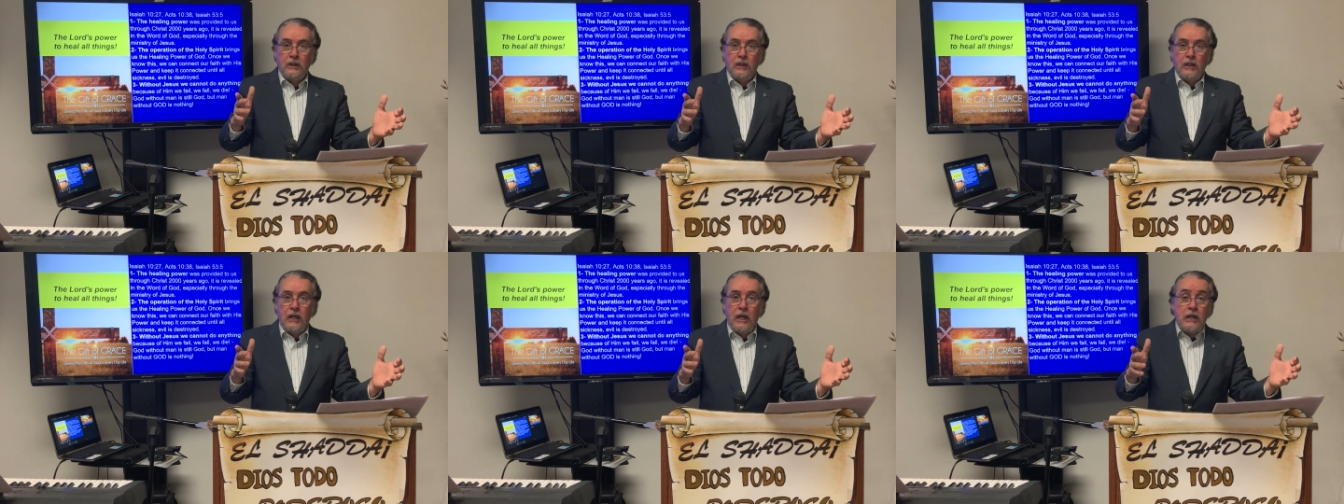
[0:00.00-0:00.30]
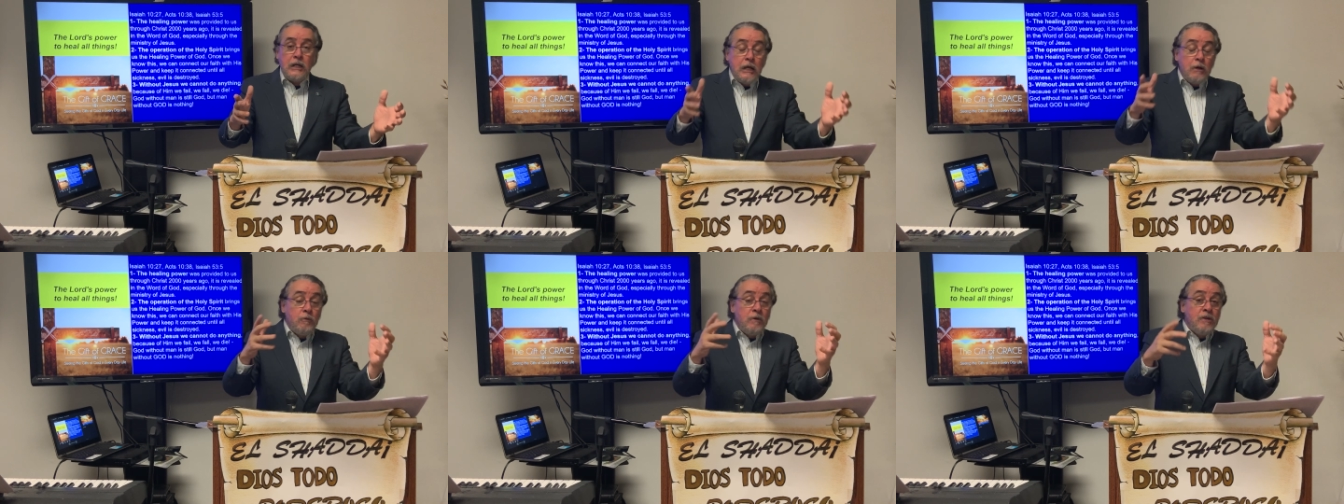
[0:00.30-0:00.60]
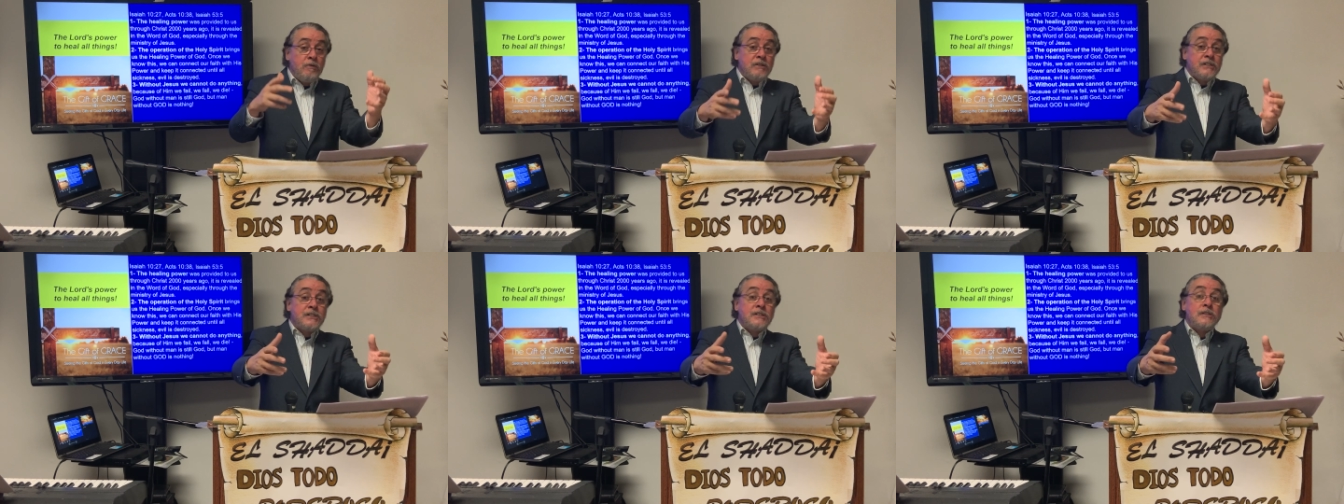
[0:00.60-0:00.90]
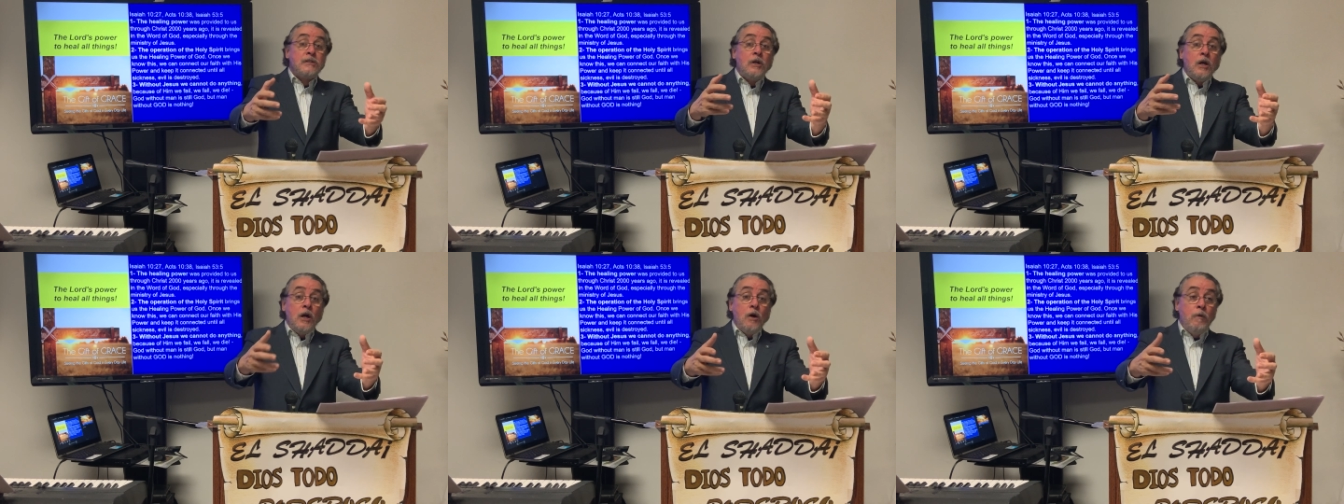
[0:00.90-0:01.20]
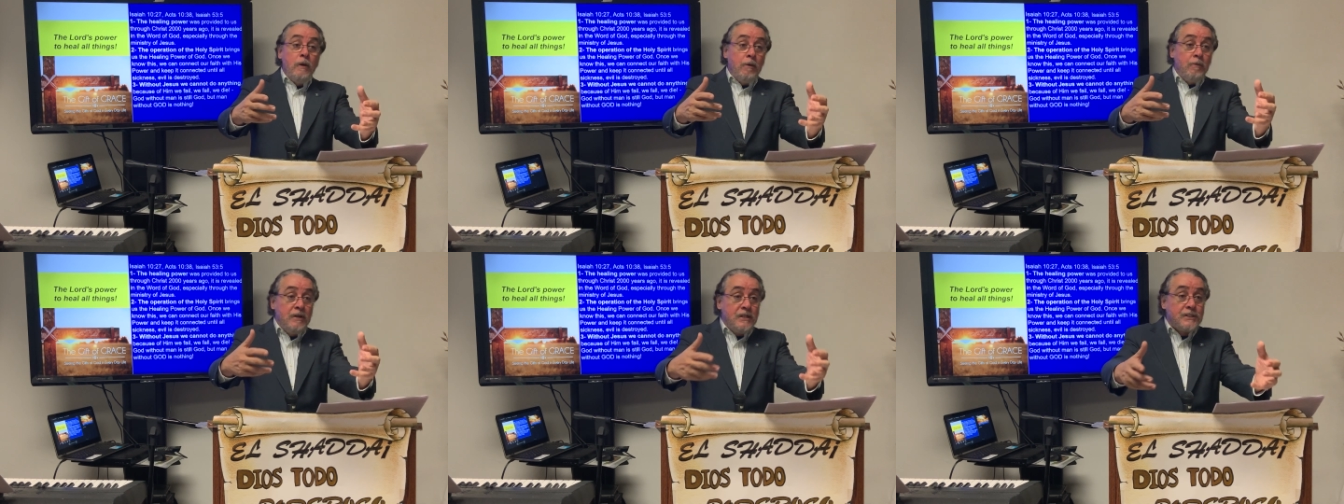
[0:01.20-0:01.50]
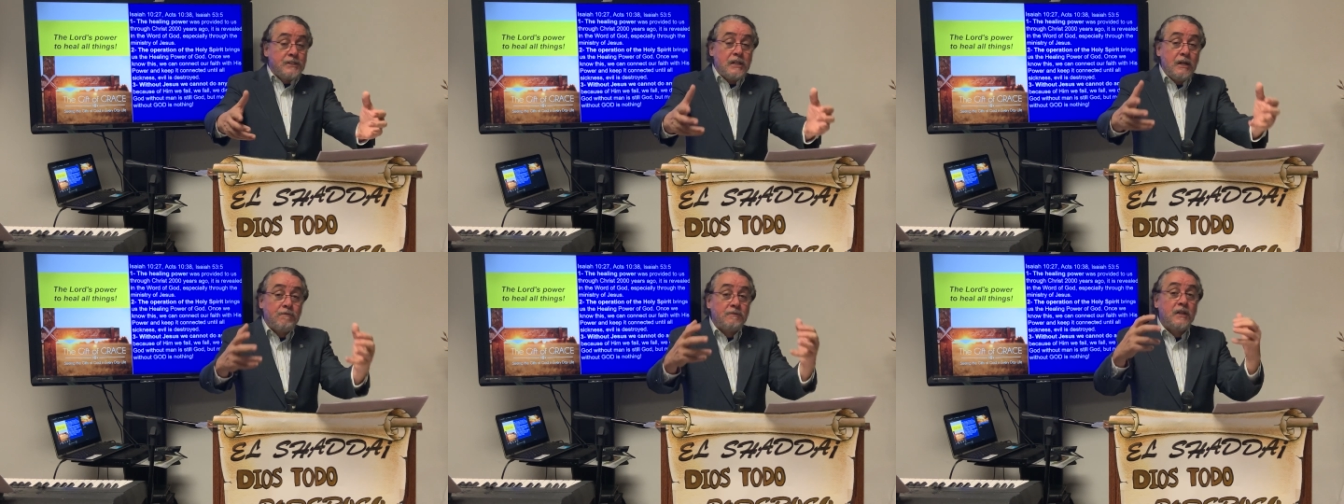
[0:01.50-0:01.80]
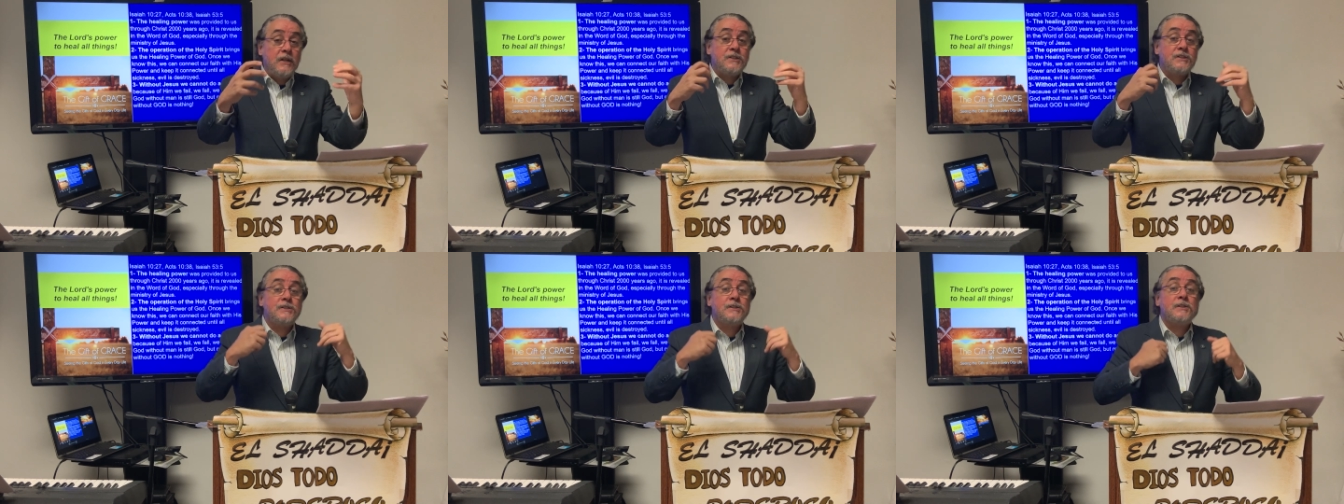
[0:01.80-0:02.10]
And we received
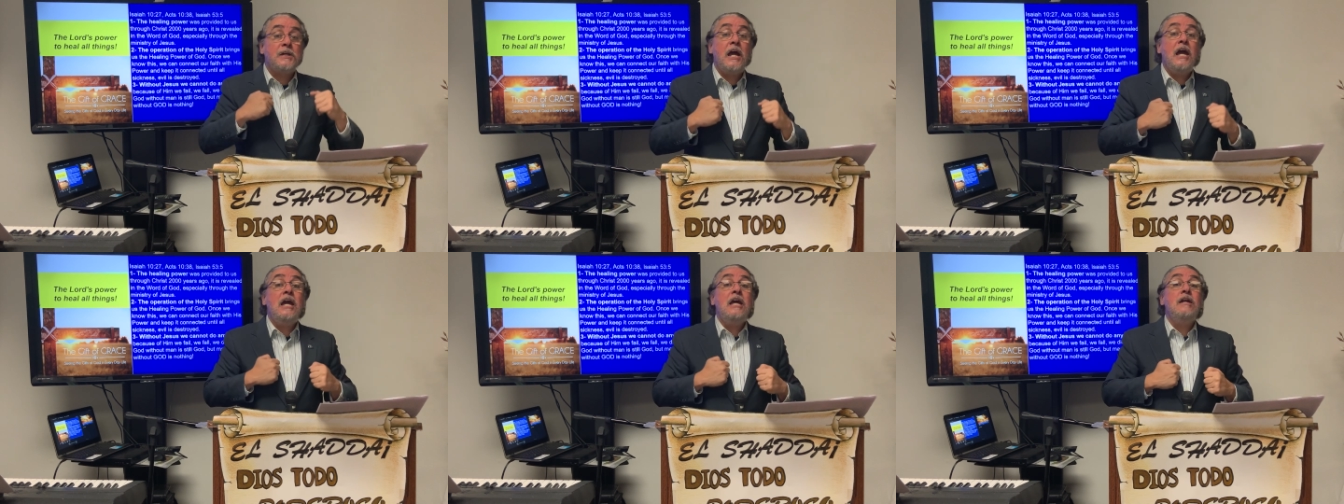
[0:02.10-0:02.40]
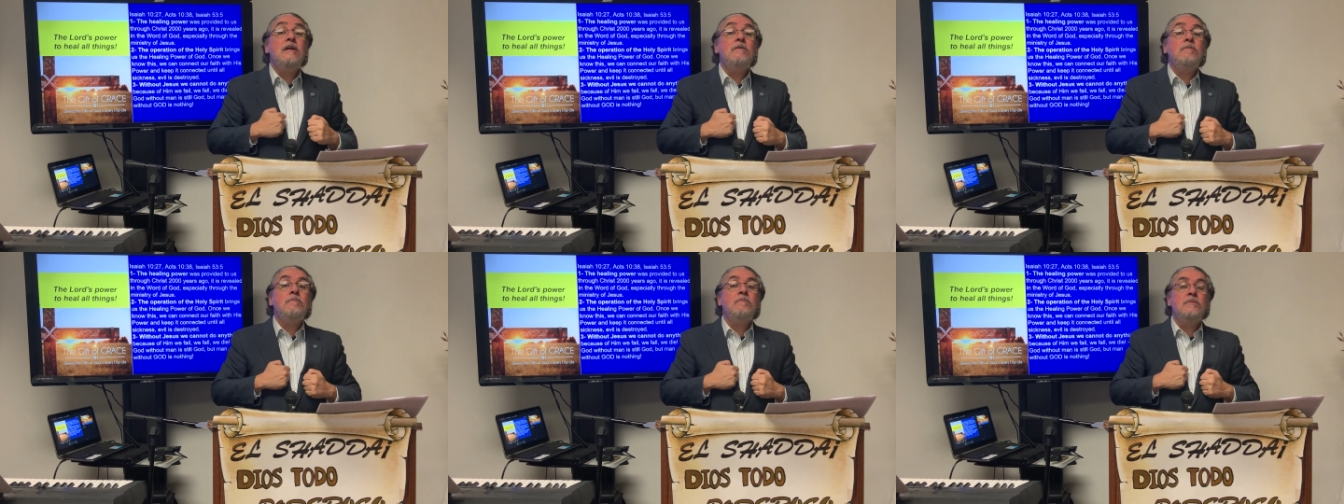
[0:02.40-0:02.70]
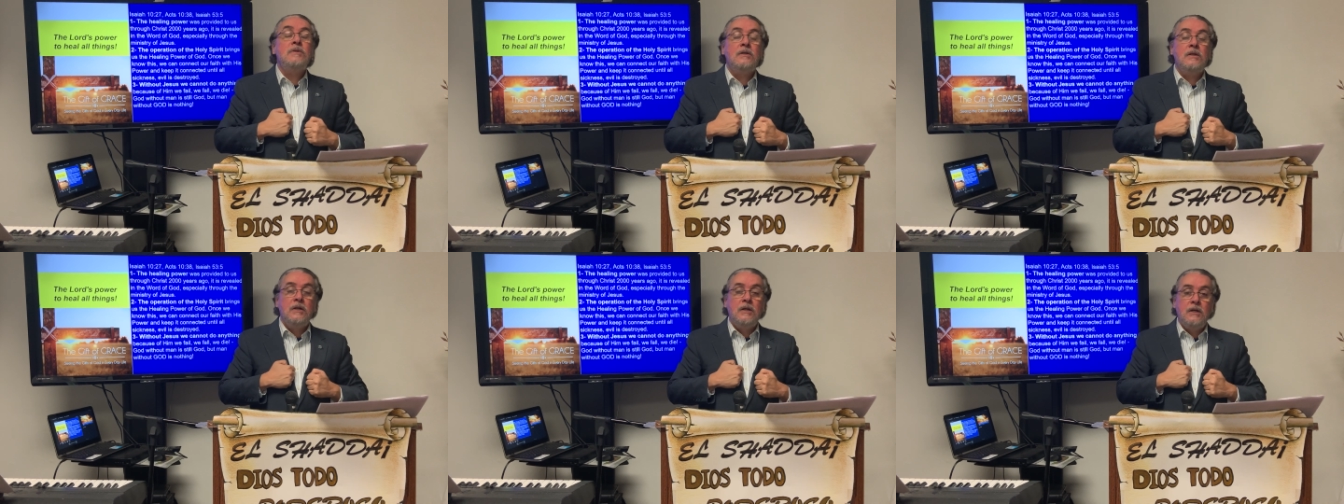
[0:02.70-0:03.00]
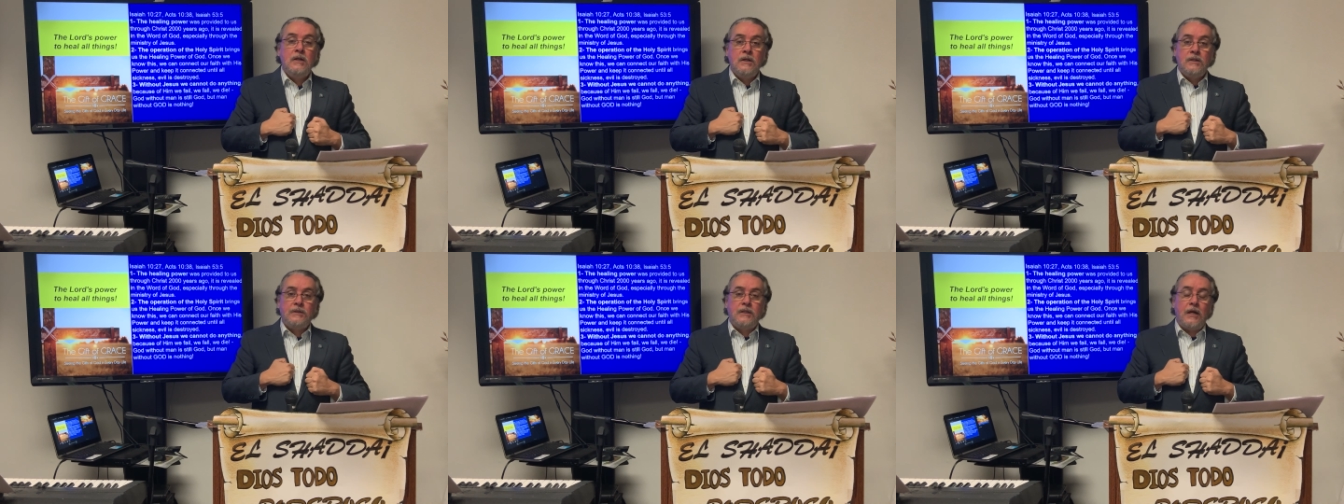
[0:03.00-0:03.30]
the same,